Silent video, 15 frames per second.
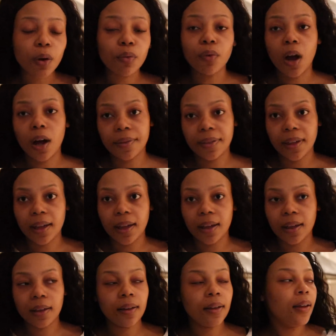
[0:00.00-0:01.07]

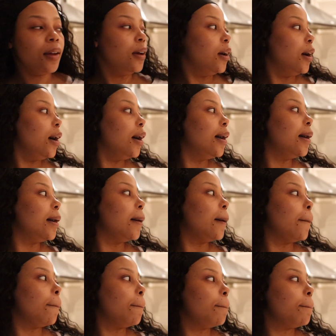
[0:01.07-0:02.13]
rather
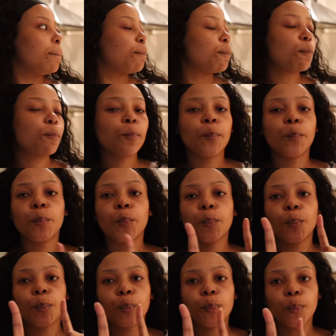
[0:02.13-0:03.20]
um,
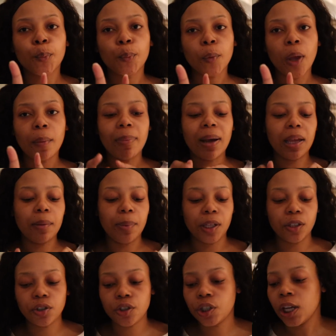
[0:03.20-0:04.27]
buy a
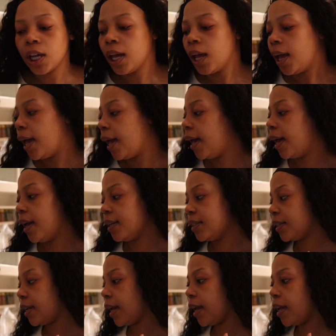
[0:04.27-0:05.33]
bench
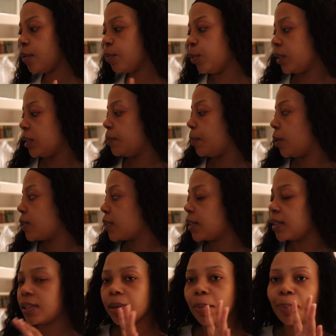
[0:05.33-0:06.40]
and a wooden
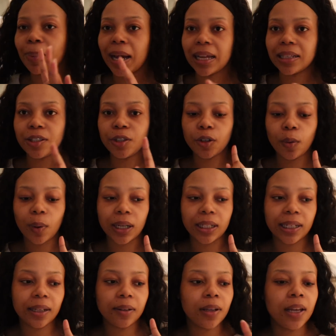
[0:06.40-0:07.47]
basket but you know what
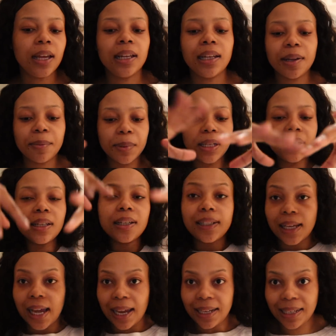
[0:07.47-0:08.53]
let me
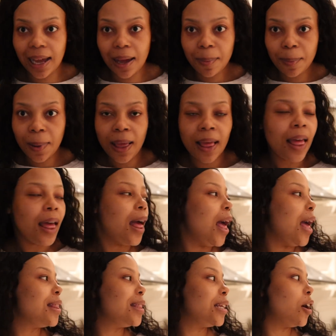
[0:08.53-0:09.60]
tidy up
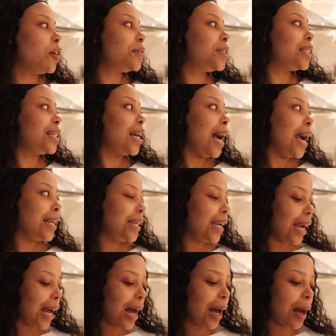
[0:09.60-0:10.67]
and then after
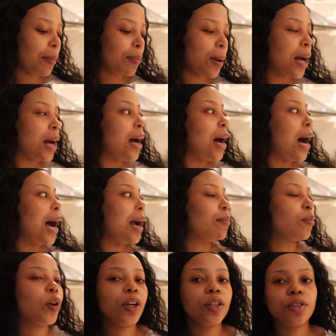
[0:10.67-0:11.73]
tidying up
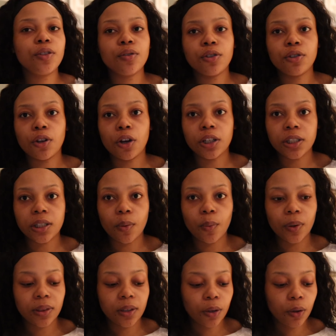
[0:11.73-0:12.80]
i'm going to start
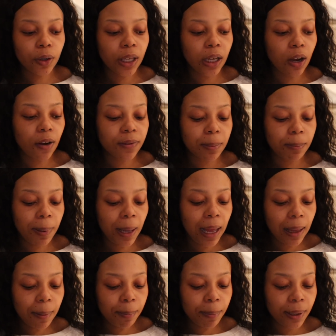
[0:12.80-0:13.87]
with the cooking of the
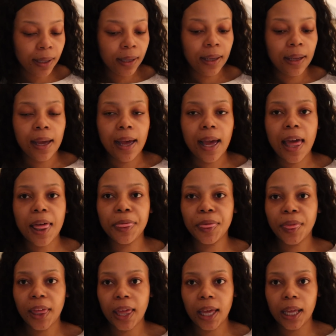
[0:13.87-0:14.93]
pup
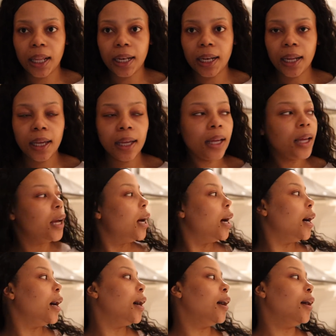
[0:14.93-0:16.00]
and then
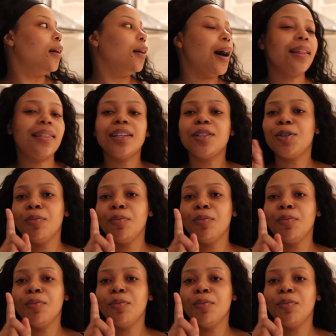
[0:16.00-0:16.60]
uh, i think